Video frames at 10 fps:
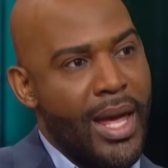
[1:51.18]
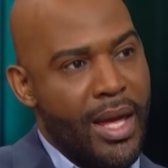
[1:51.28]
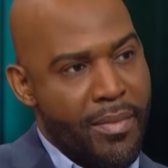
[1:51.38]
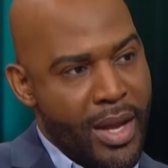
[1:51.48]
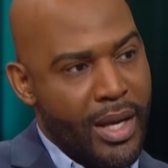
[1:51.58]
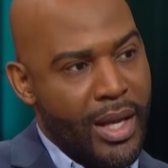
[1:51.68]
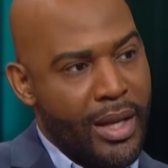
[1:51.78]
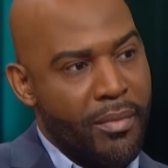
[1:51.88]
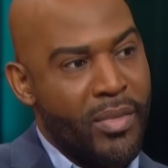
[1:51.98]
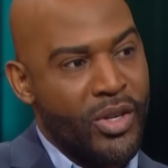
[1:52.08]
He admitted
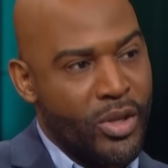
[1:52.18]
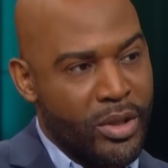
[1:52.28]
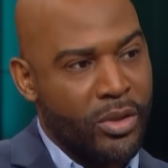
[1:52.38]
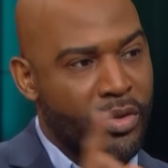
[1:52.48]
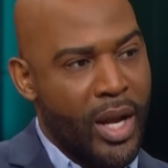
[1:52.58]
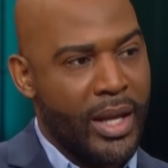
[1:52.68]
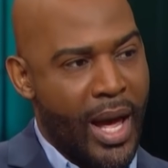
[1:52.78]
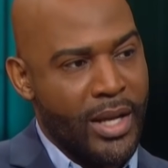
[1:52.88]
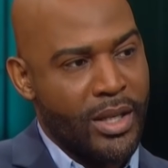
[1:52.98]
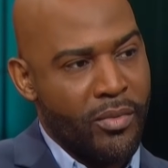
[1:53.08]
it, but you're still trying to
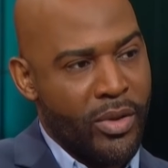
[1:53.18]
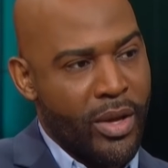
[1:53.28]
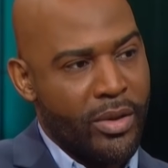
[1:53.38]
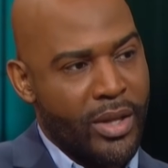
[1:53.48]
catch him with other